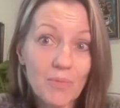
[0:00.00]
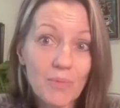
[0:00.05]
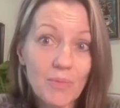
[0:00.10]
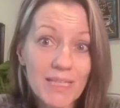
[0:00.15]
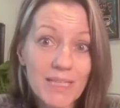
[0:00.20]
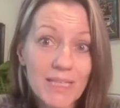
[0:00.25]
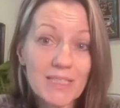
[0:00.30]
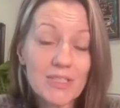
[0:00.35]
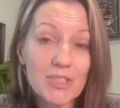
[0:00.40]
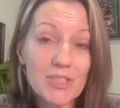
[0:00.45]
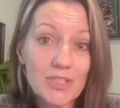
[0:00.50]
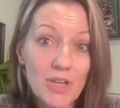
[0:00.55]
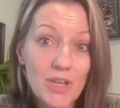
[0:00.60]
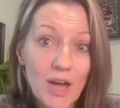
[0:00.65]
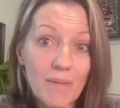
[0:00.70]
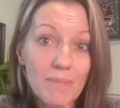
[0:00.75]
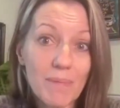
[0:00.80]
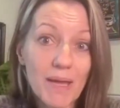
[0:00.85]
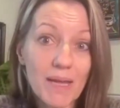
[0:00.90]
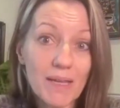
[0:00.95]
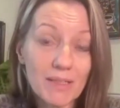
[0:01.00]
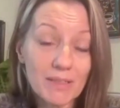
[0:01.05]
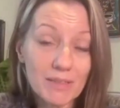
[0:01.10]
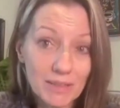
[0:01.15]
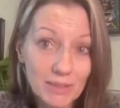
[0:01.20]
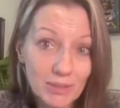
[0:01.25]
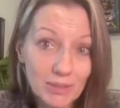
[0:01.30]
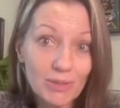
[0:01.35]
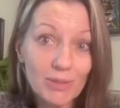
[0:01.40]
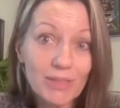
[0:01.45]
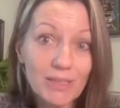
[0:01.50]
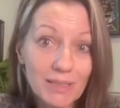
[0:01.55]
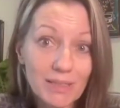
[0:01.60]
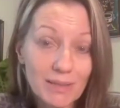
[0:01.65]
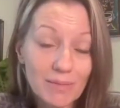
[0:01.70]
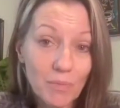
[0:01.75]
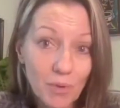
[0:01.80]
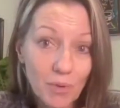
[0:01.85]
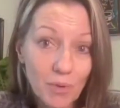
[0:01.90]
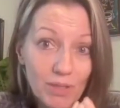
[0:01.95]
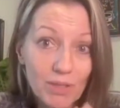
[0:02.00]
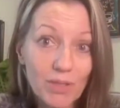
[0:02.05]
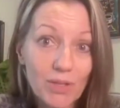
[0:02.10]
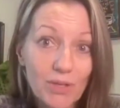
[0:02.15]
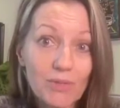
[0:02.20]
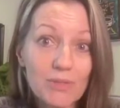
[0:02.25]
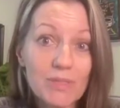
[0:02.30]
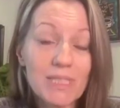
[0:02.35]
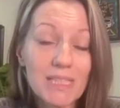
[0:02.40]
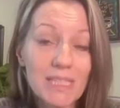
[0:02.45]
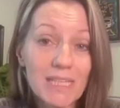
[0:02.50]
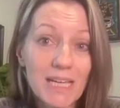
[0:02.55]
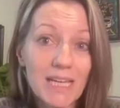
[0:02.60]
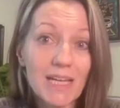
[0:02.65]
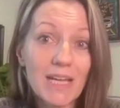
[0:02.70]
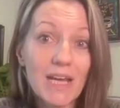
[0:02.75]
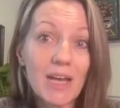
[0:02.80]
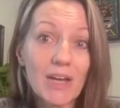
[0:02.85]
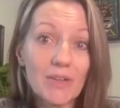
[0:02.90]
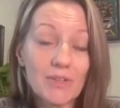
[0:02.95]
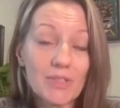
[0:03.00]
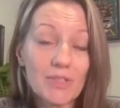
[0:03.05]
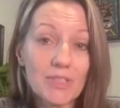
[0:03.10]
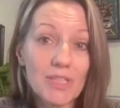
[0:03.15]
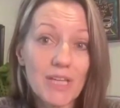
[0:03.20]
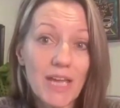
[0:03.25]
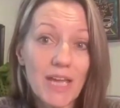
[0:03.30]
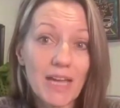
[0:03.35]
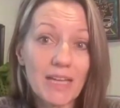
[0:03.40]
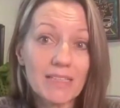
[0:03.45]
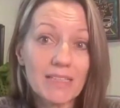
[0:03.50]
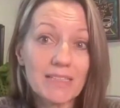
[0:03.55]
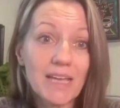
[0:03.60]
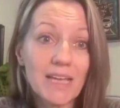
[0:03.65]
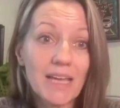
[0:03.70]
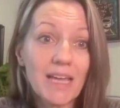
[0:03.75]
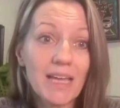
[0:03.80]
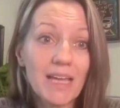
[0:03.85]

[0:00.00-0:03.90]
we need to stop and look more closely and understand